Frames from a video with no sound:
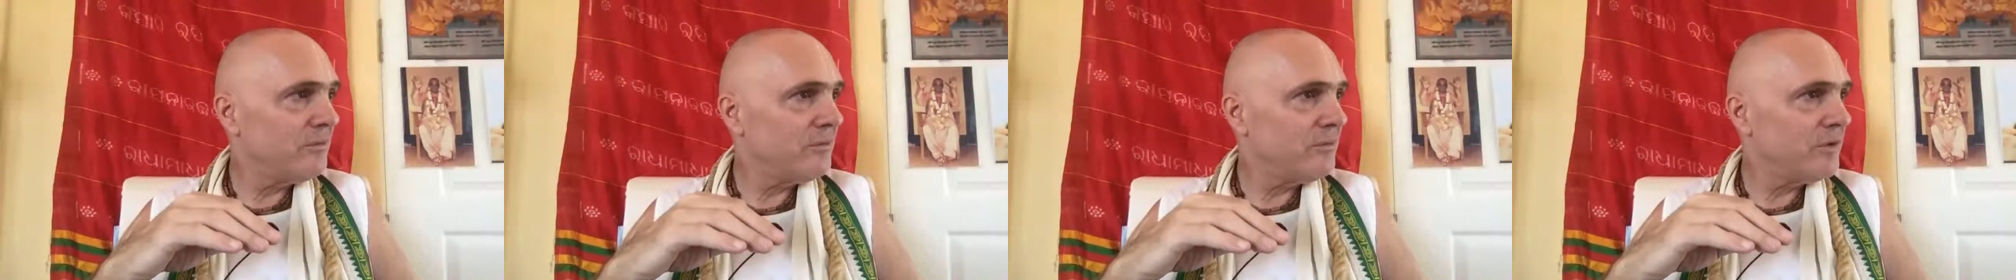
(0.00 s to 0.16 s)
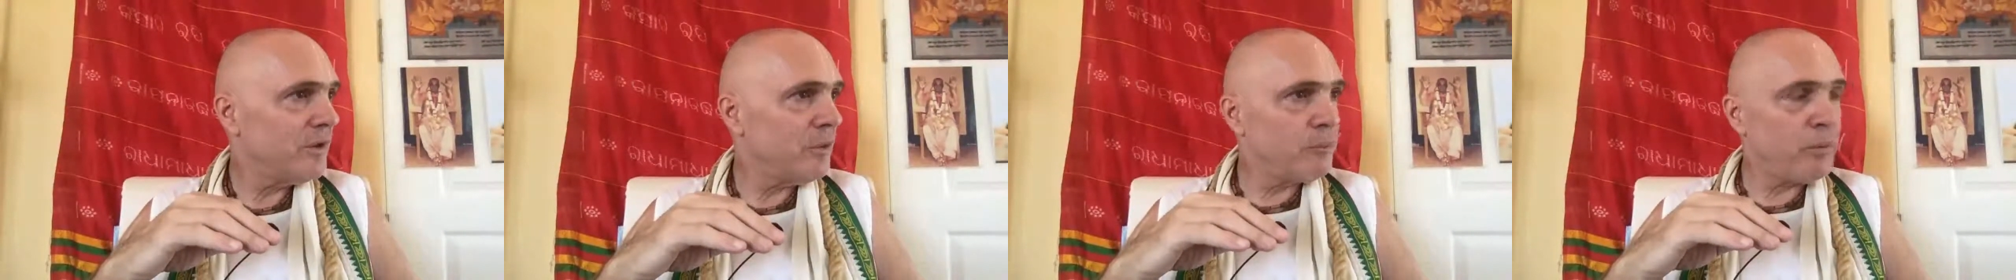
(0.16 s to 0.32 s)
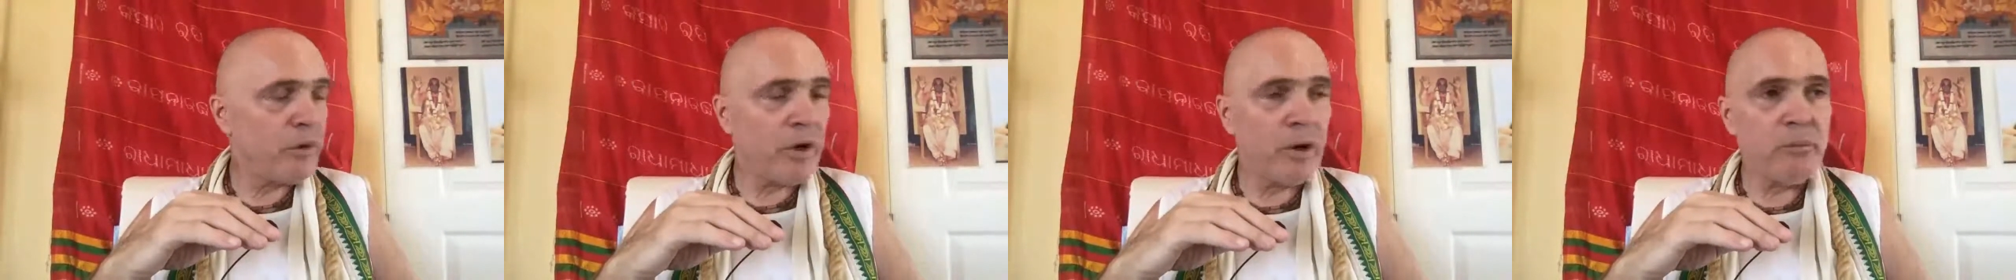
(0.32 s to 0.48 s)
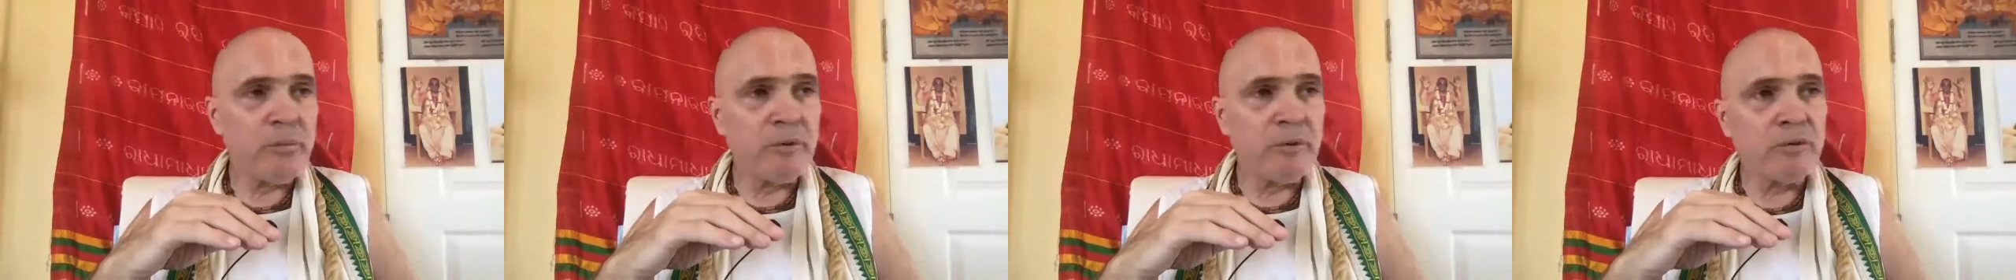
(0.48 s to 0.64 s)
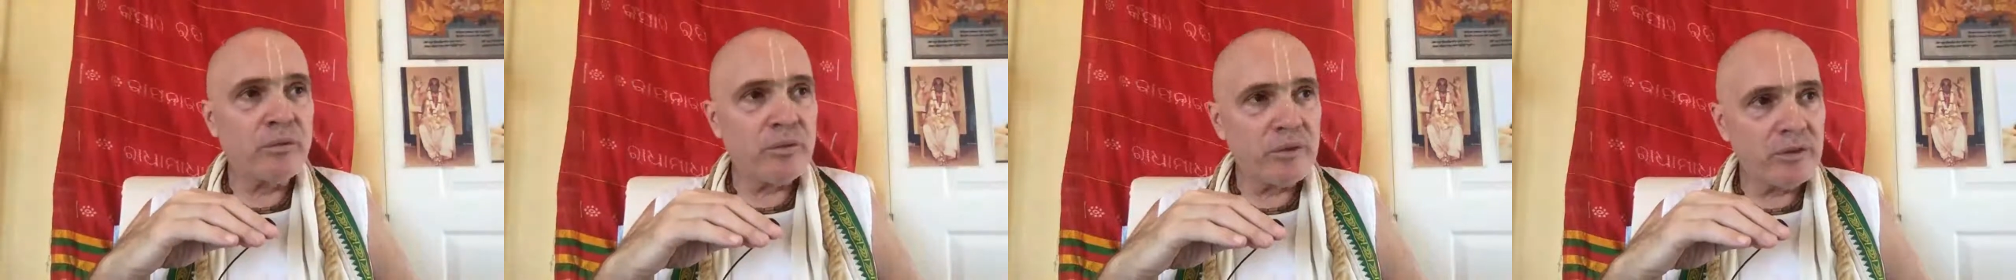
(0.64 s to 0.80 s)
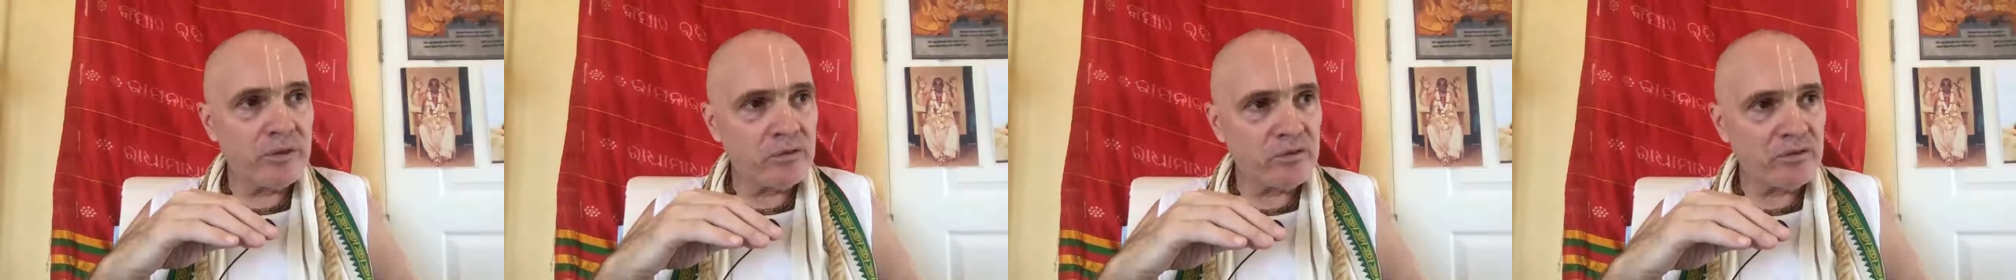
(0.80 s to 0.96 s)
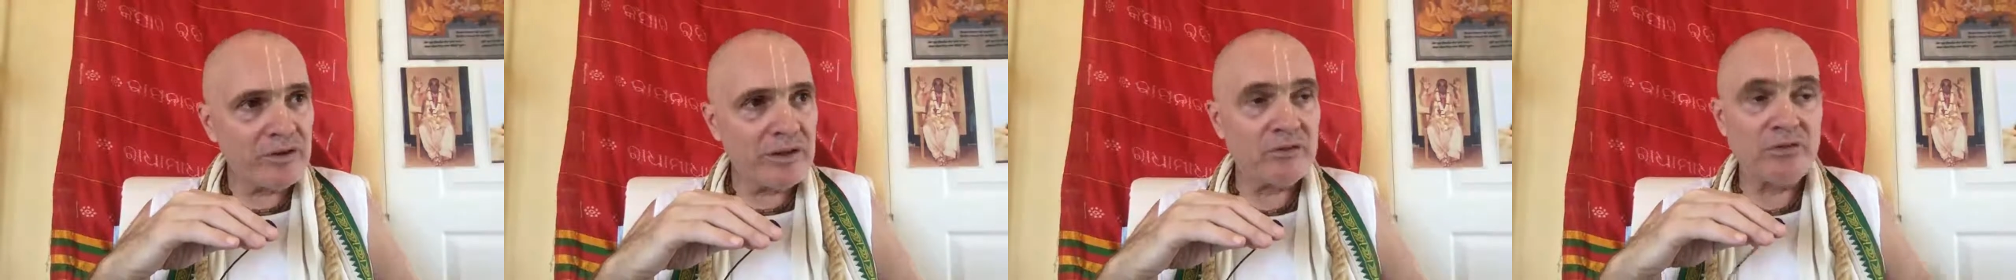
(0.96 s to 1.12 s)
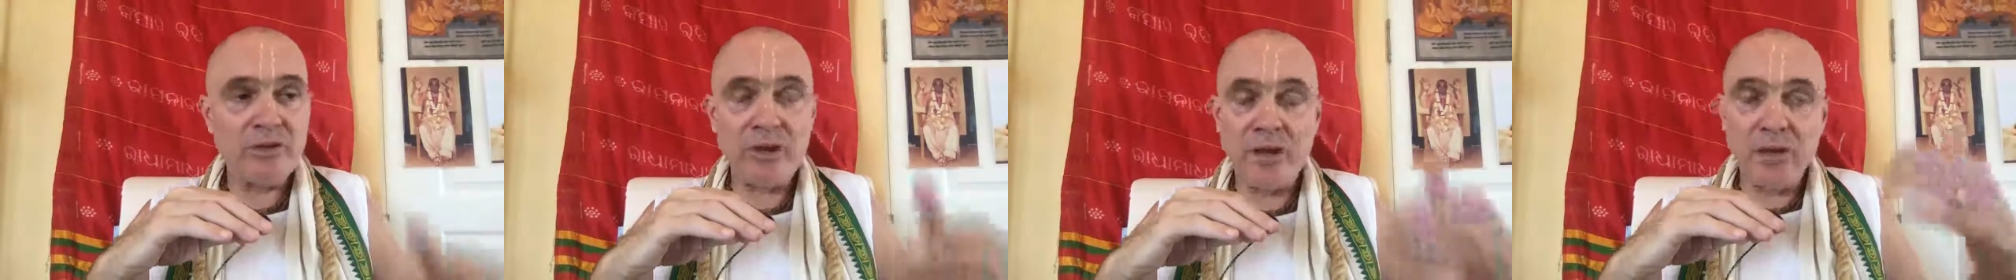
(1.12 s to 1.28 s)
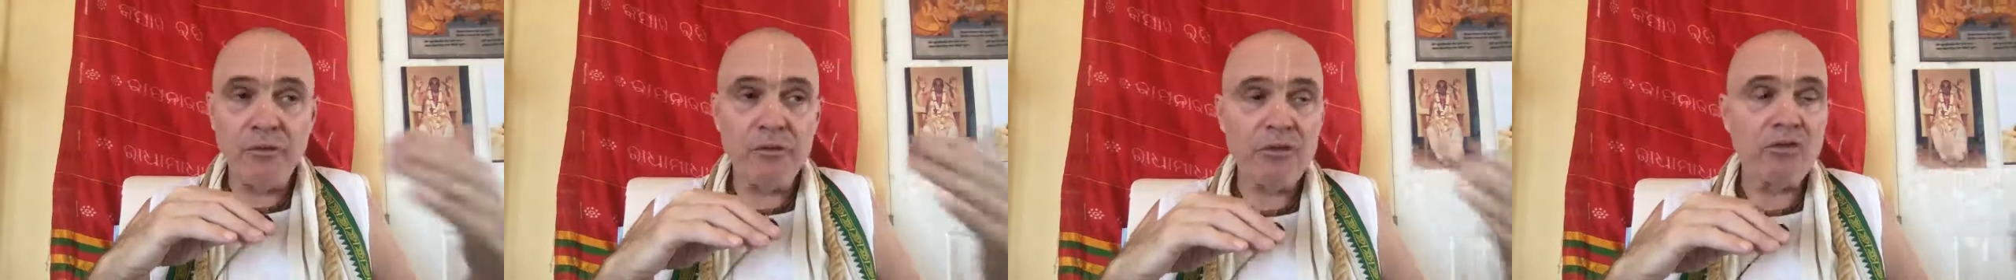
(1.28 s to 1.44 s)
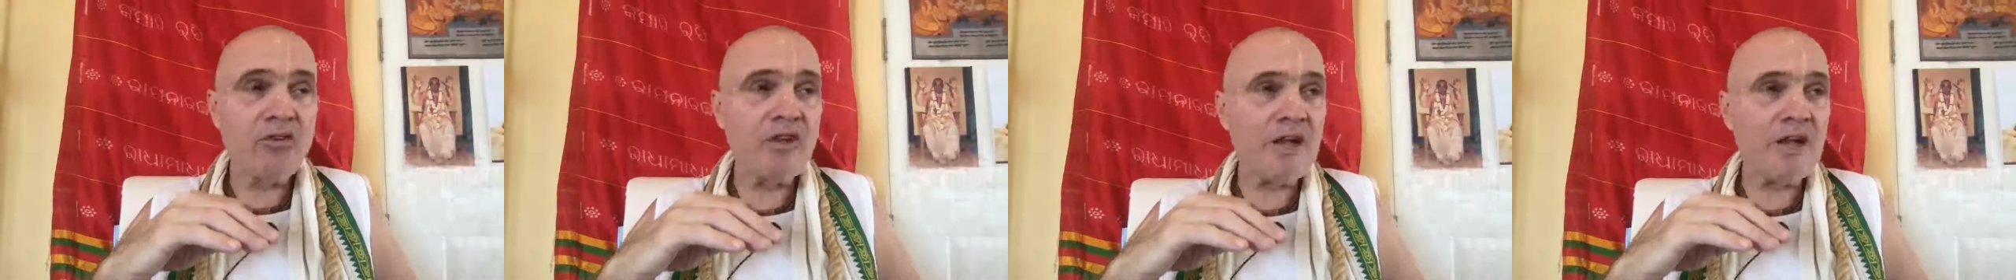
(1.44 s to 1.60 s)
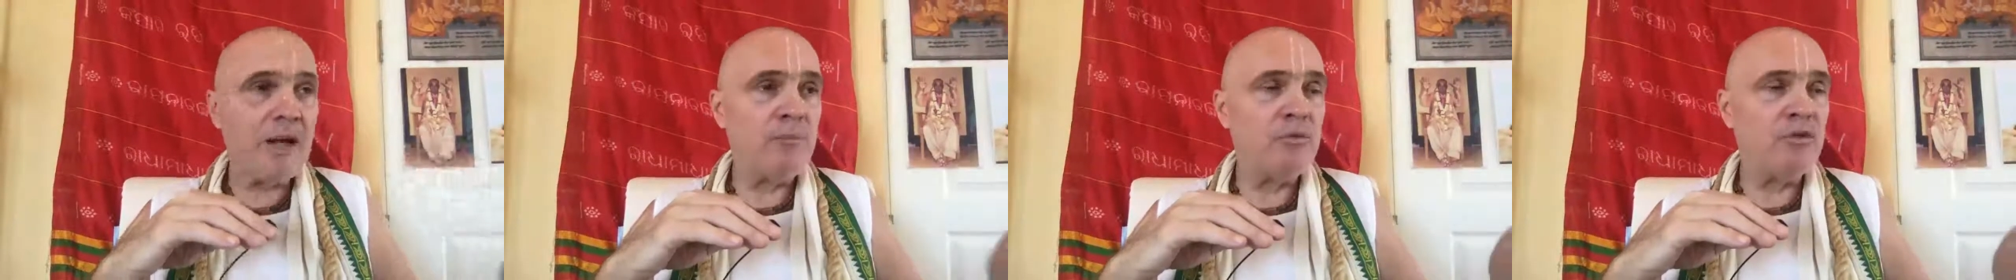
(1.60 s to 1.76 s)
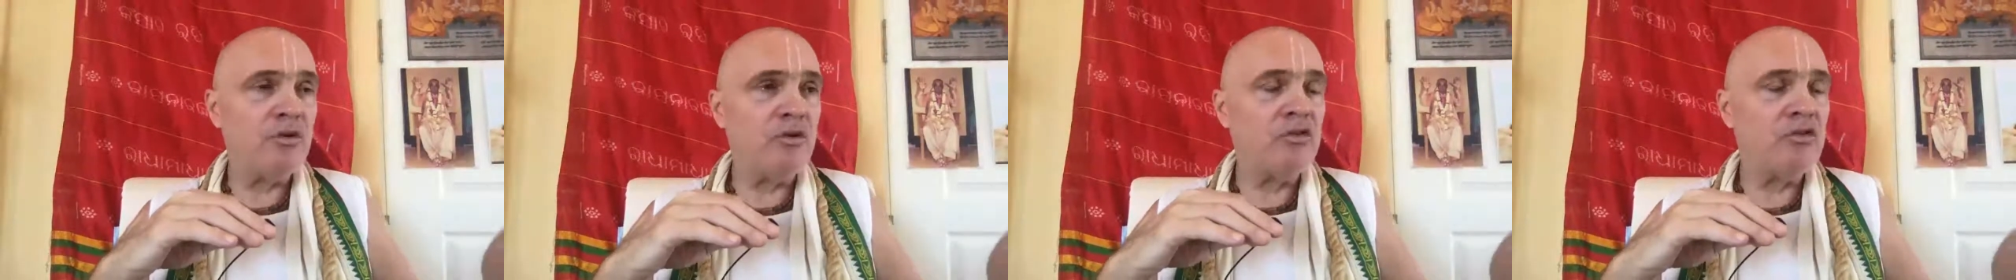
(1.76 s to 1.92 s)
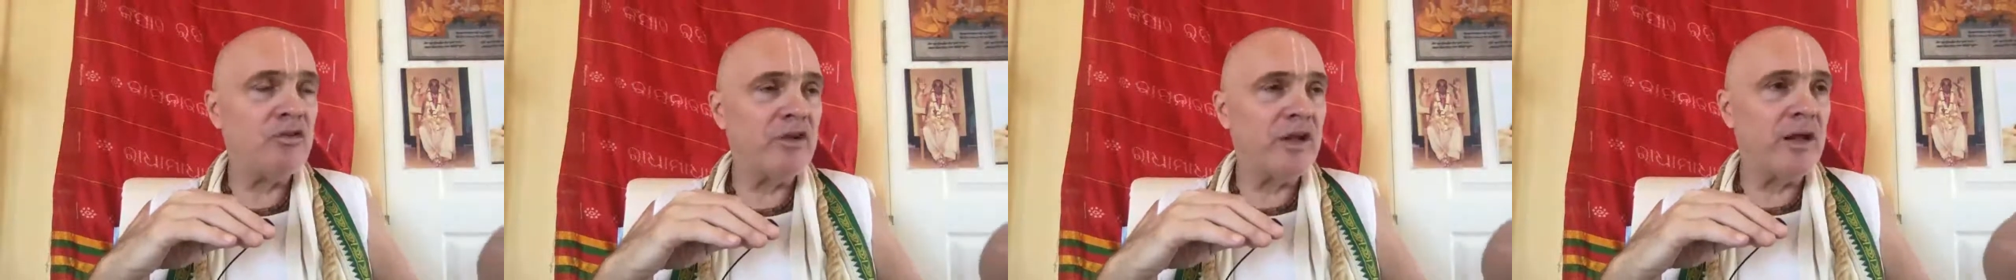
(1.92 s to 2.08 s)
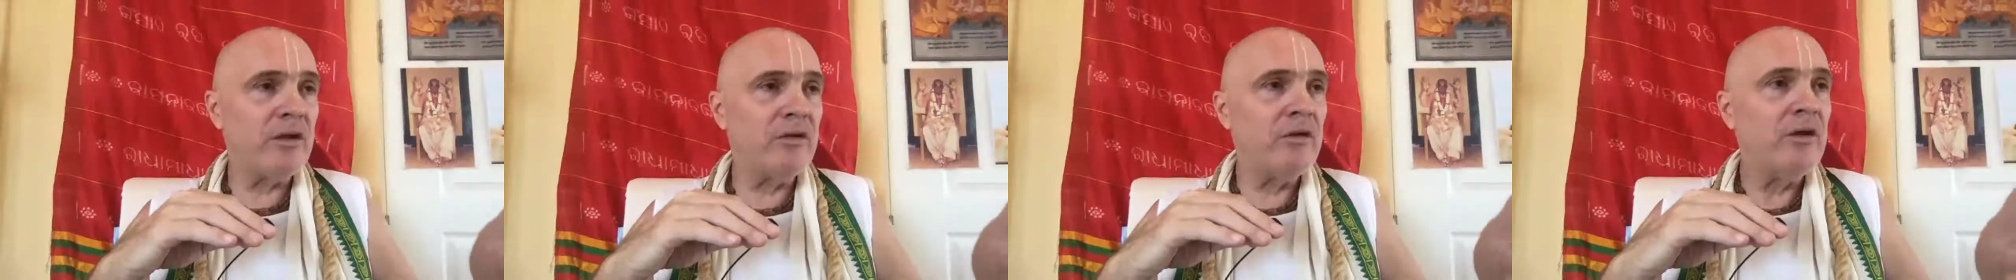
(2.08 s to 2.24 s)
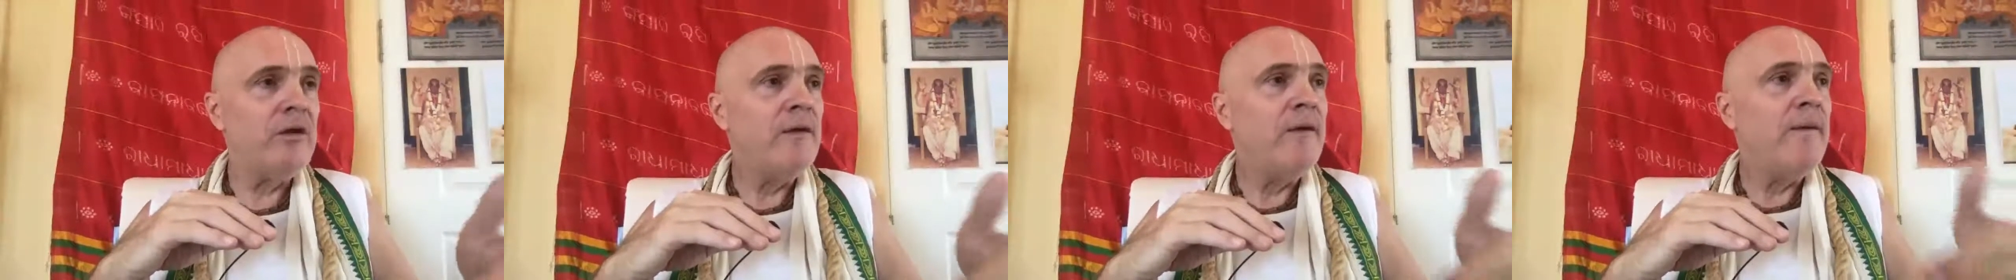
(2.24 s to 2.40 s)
And Prabhupada criticized it. Other times he said